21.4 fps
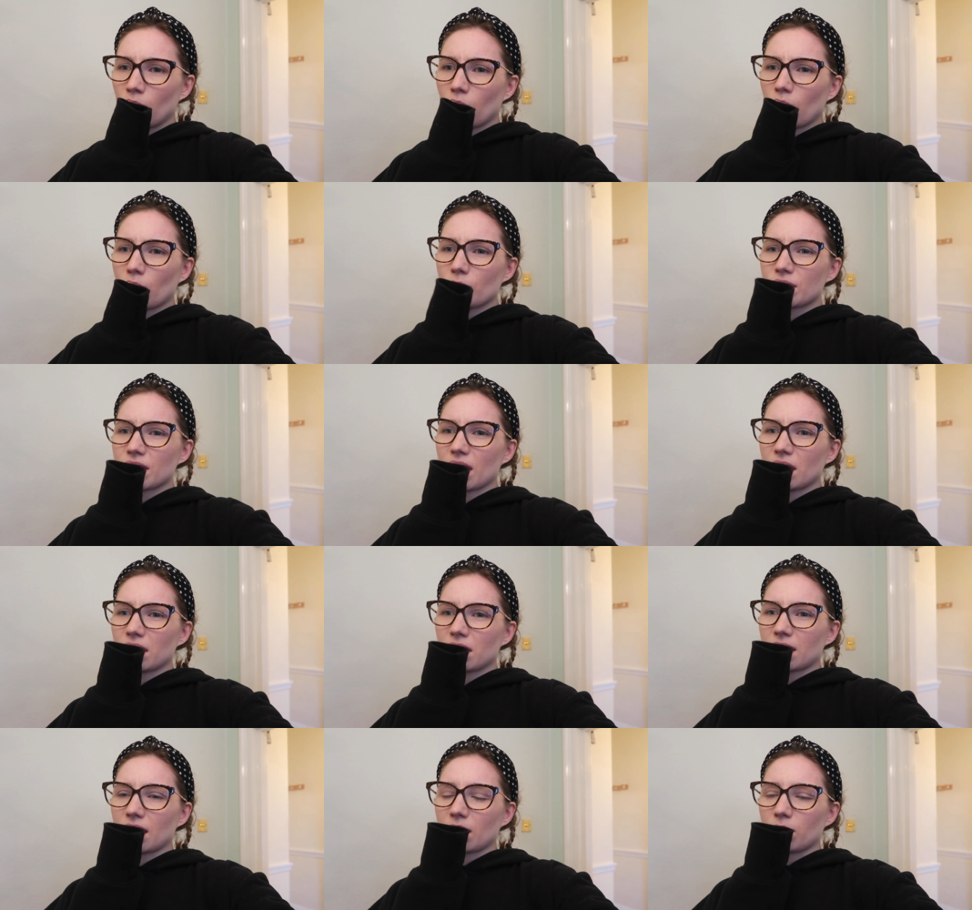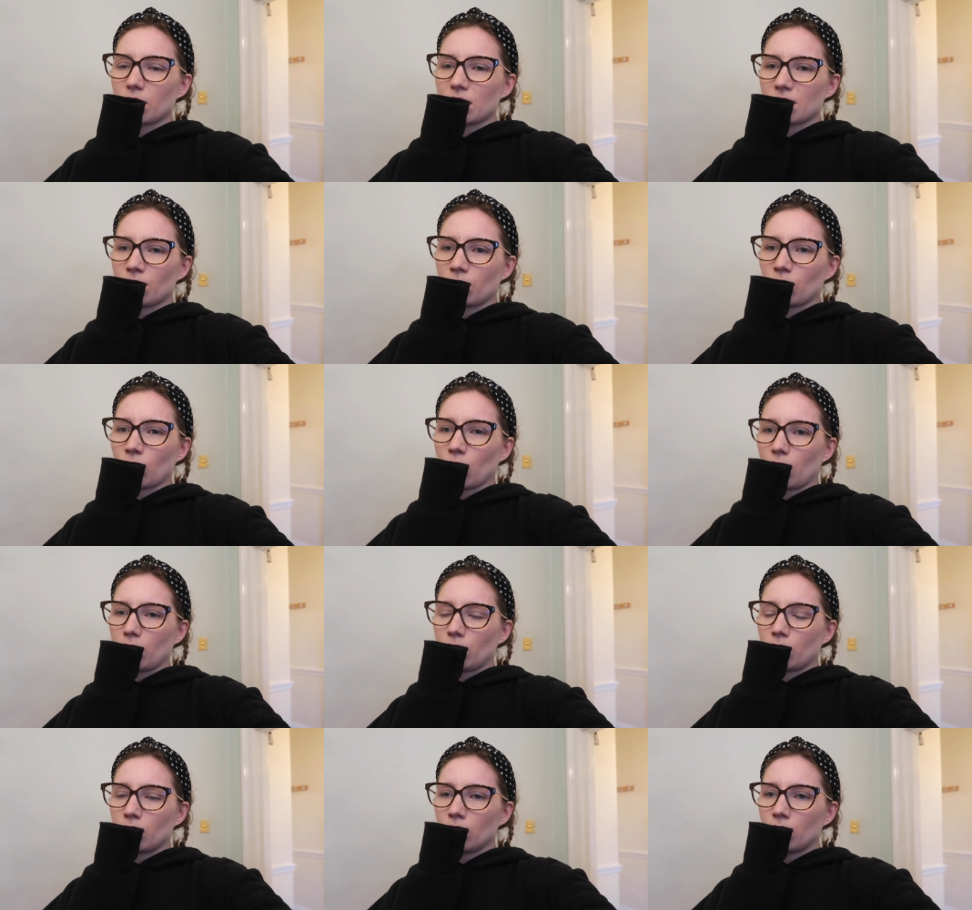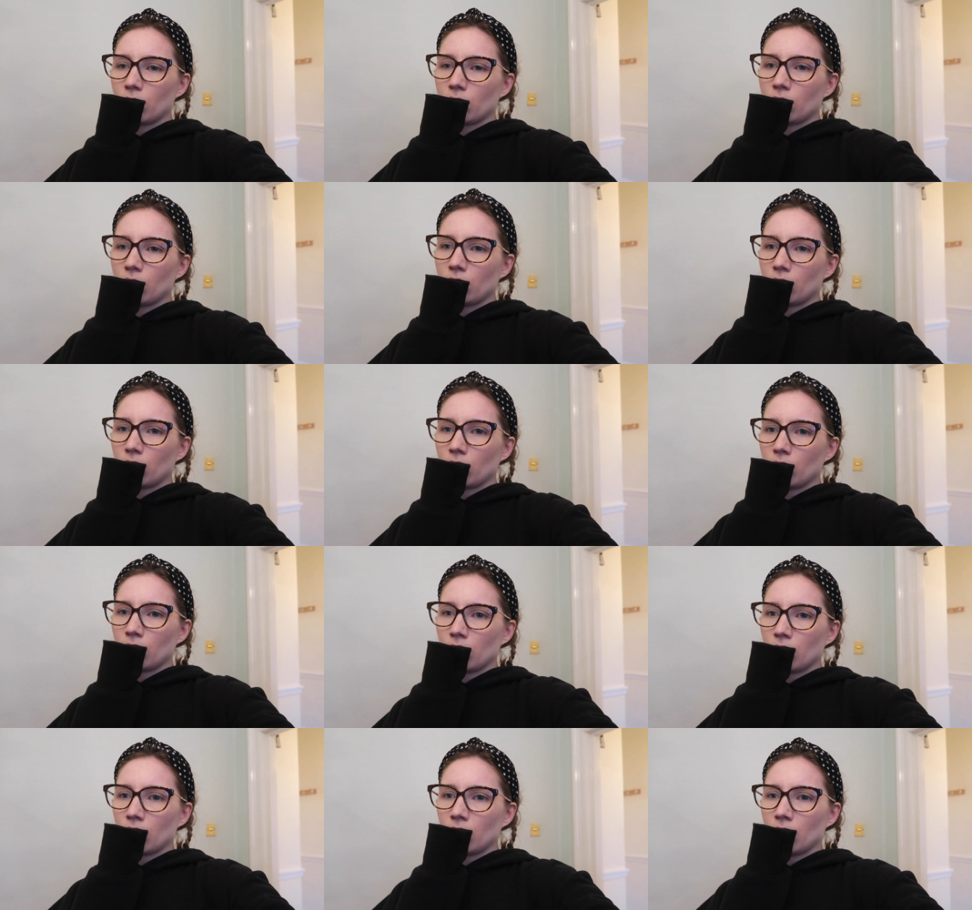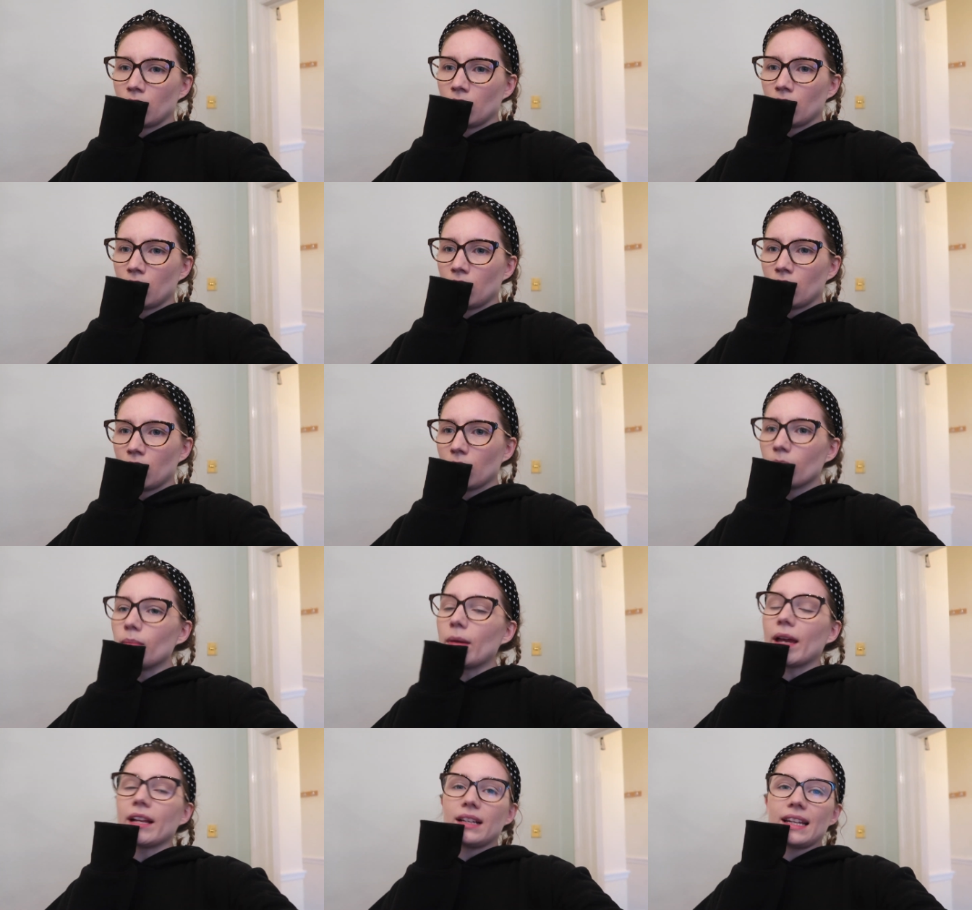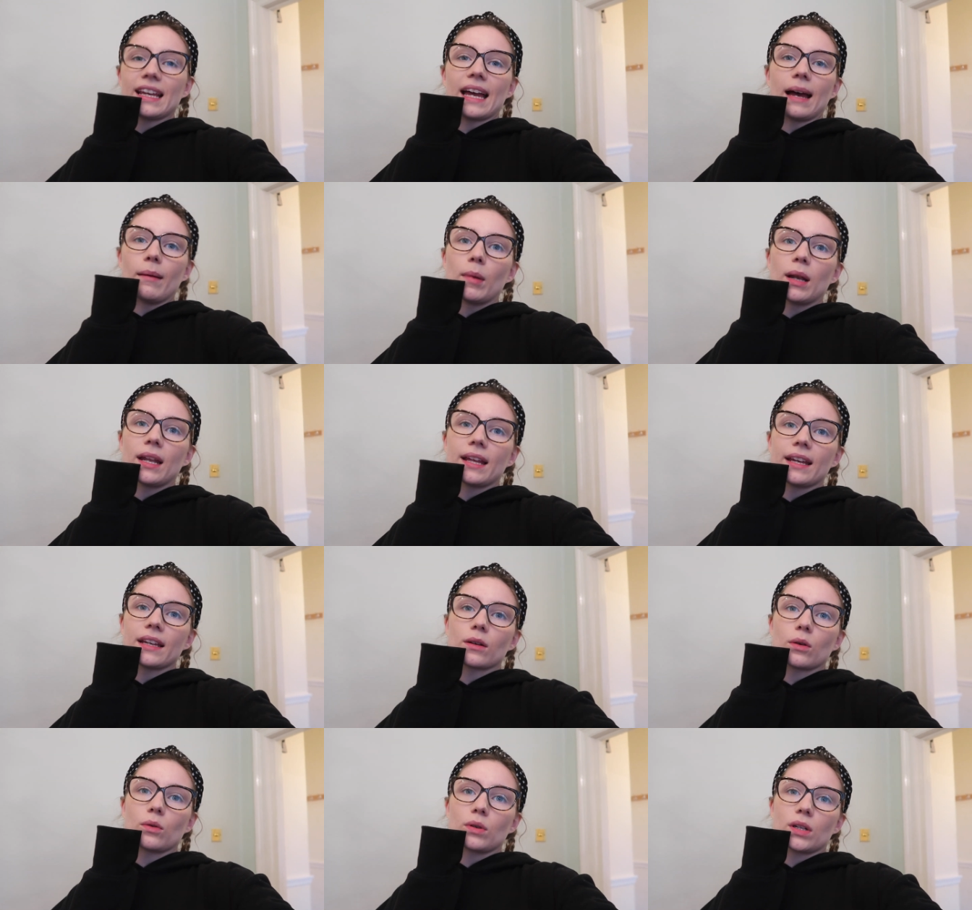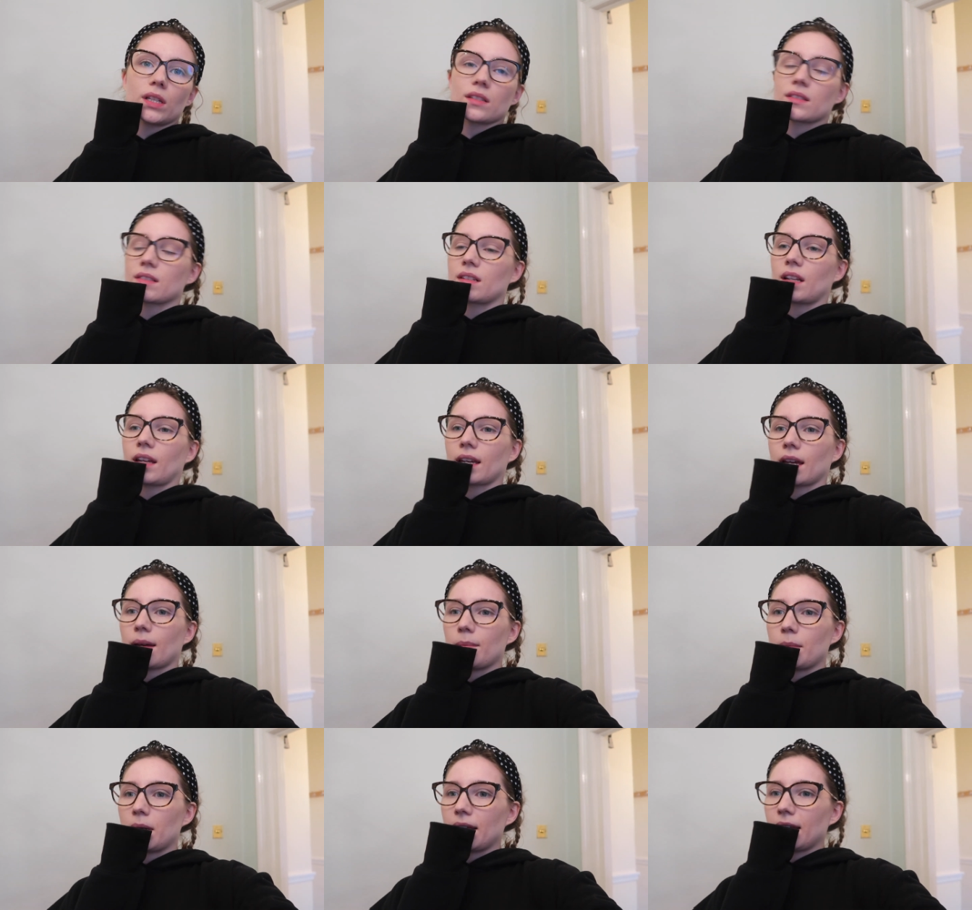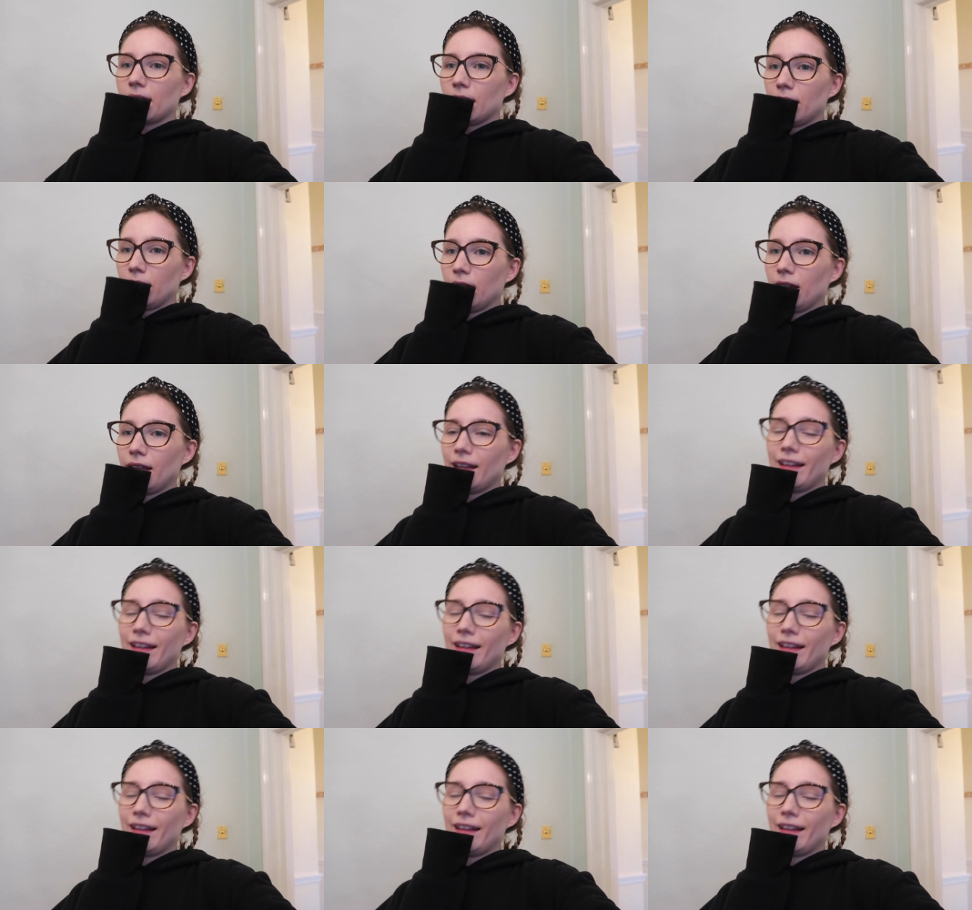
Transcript: what was the other thing we didn't want? Mainly Emily. Courtney doesn't like Emily.